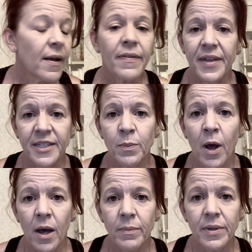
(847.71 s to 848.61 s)
And that's
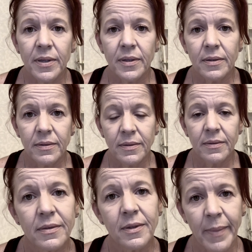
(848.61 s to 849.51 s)
Bob in
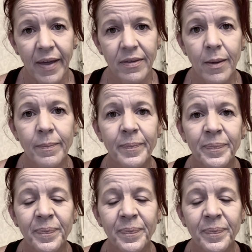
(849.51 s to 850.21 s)
the bathtub.